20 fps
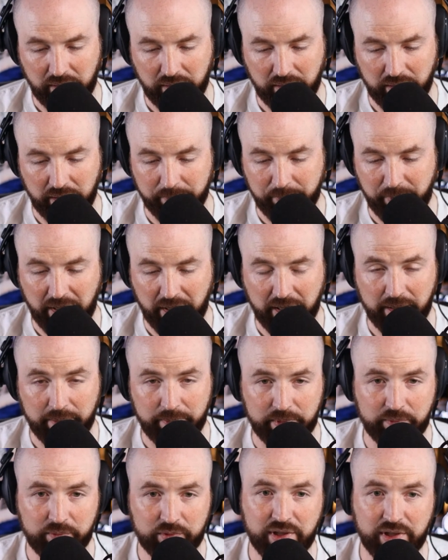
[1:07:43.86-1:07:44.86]

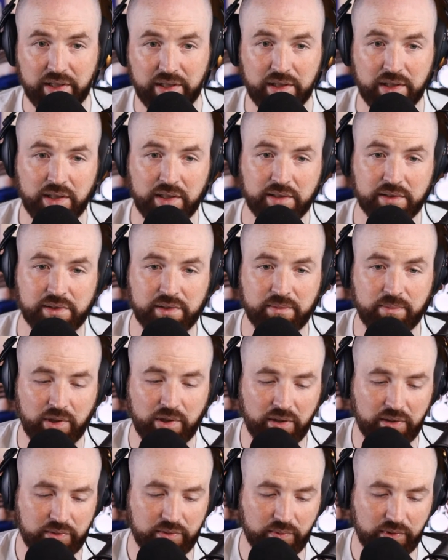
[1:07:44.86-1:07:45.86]
happy with Danny Ings, to be
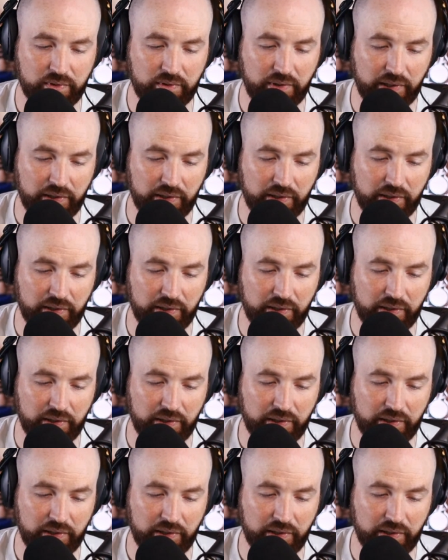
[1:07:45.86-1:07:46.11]
honest with you.